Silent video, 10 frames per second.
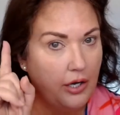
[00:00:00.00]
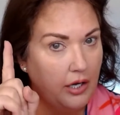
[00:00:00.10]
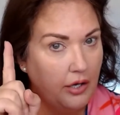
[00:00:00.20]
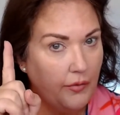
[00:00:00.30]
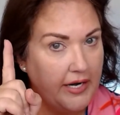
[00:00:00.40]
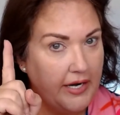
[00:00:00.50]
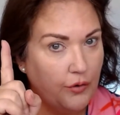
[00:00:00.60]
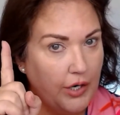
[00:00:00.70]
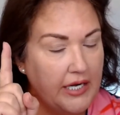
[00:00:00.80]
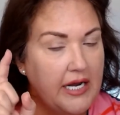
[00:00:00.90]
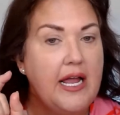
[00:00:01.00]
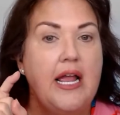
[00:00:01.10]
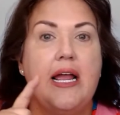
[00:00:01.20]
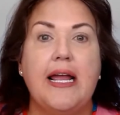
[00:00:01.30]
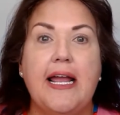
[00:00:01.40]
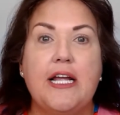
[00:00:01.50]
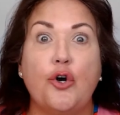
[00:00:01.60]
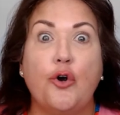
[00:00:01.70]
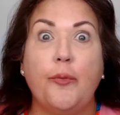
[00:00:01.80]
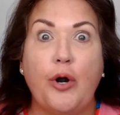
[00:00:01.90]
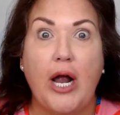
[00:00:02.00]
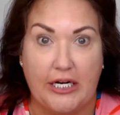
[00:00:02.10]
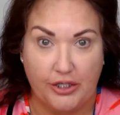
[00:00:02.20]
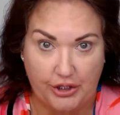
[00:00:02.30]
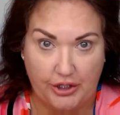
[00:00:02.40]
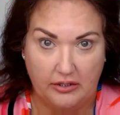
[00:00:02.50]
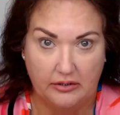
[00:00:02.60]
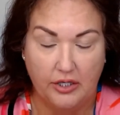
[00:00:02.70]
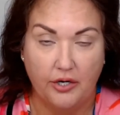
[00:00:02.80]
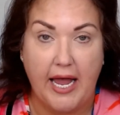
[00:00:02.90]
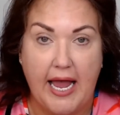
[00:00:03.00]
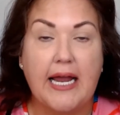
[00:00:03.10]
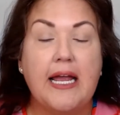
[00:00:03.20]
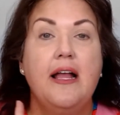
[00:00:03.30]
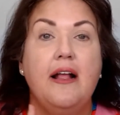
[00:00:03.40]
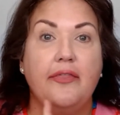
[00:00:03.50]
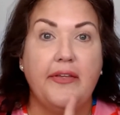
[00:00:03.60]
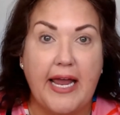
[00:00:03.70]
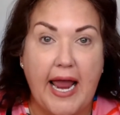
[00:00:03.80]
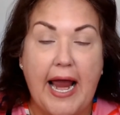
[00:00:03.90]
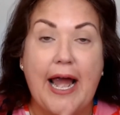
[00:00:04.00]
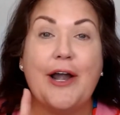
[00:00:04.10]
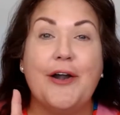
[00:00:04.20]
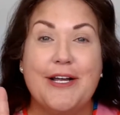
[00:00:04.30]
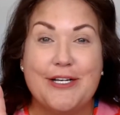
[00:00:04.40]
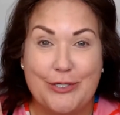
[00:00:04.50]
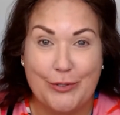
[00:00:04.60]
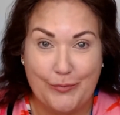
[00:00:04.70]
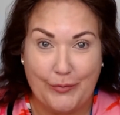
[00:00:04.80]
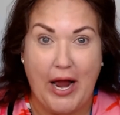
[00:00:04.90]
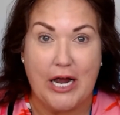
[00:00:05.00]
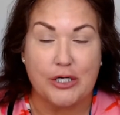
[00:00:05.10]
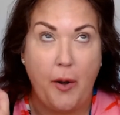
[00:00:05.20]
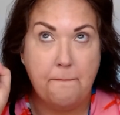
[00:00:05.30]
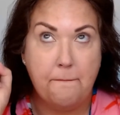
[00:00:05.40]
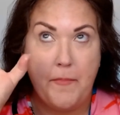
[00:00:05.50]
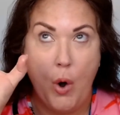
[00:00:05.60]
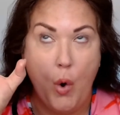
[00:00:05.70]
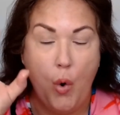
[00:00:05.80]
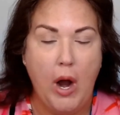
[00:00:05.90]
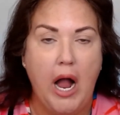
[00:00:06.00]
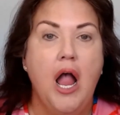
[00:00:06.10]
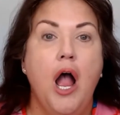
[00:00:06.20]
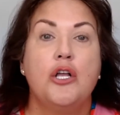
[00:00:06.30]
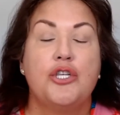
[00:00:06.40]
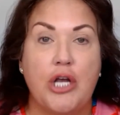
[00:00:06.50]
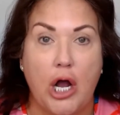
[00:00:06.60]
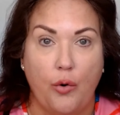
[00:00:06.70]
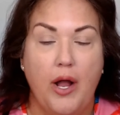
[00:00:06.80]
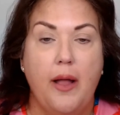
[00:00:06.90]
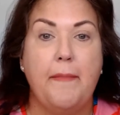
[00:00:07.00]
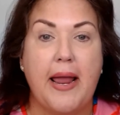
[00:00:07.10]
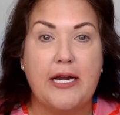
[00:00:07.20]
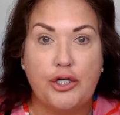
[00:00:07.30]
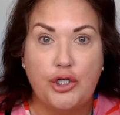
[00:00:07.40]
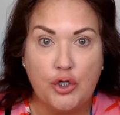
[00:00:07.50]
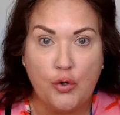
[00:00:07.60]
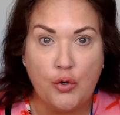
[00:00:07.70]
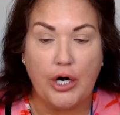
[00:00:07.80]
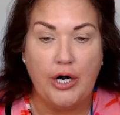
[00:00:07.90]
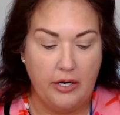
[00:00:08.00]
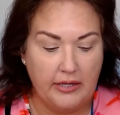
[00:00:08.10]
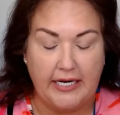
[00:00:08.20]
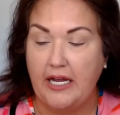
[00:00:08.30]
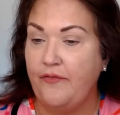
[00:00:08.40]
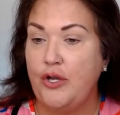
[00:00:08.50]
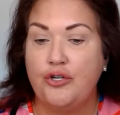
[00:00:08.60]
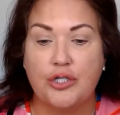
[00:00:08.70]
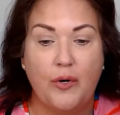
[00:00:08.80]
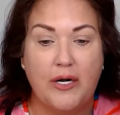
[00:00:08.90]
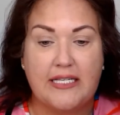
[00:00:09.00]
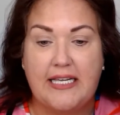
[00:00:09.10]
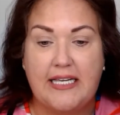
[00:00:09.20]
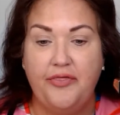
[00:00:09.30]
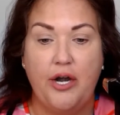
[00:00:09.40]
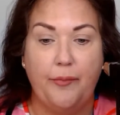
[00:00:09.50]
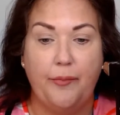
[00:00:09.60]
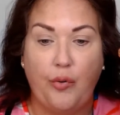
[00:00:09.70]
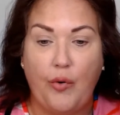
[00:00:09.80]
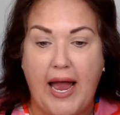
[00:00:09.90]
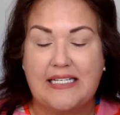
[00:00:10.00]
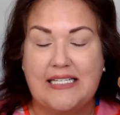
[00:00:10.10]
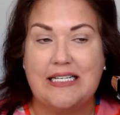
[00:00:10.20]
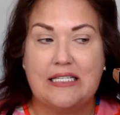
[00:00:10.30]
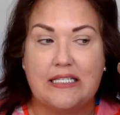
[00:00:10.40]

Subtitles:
wait for it, is your brush, okay? The air is your brush. Ooh. So make sure, like if you just want to sit there and practice